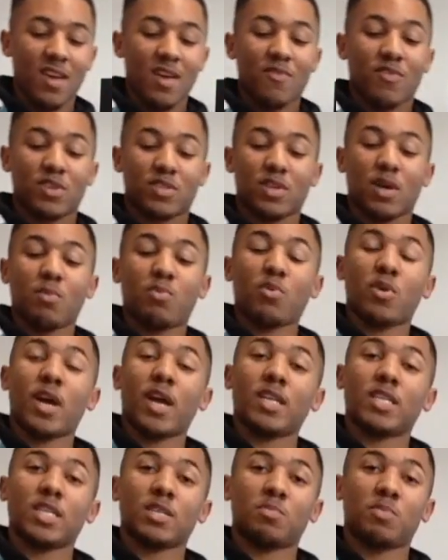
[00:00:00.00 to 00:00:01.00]
For example,
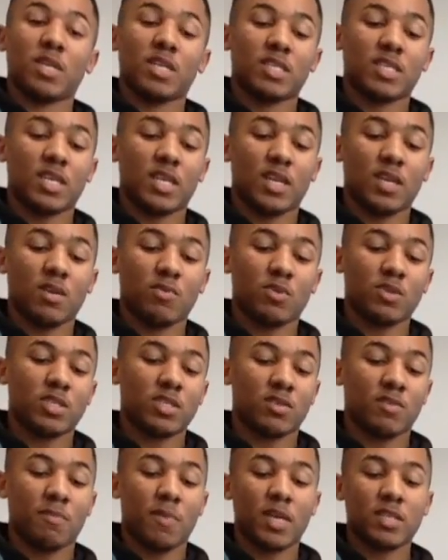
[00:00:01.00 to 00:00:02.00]
HSBC, which
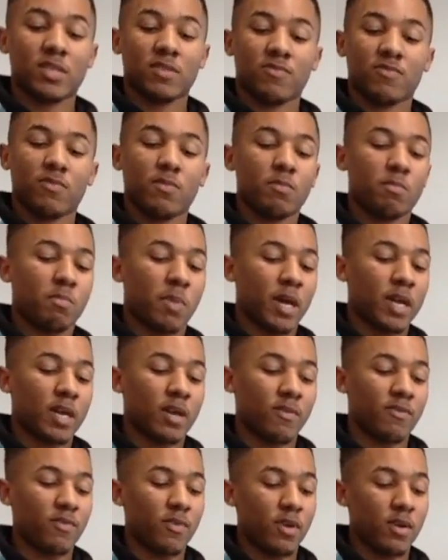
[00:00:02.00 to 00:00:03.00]
is a massive
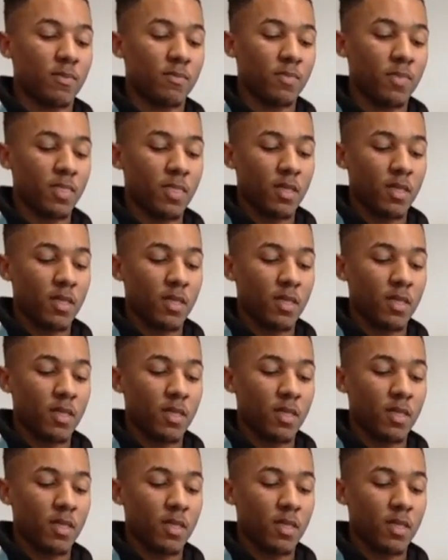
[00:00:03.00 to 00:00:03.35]
banking firm